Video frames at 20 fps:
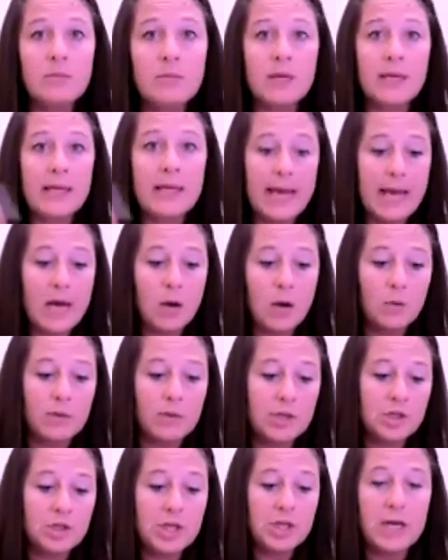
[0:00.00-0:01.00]
money out with a
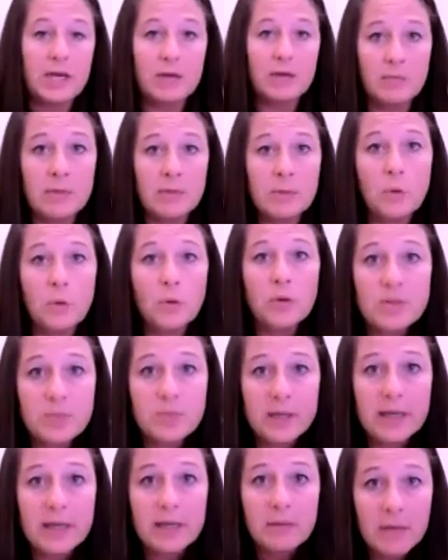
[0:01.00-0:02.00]
check. Remember, we're
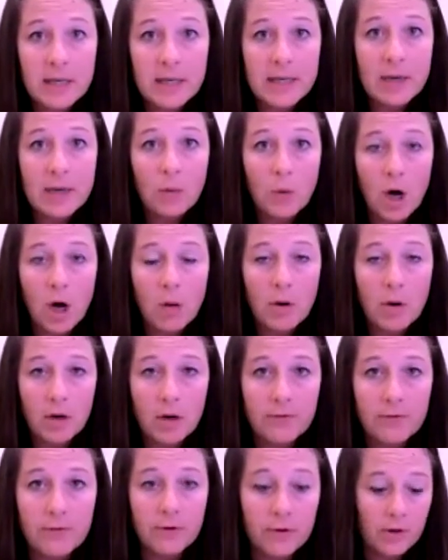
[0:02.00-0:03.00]
spending money at
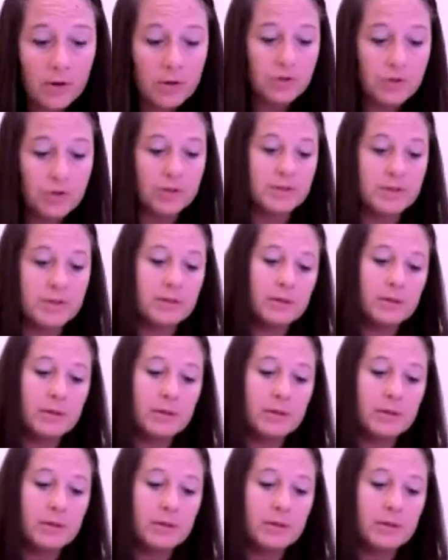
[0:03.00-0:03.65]
Walmart for groceries.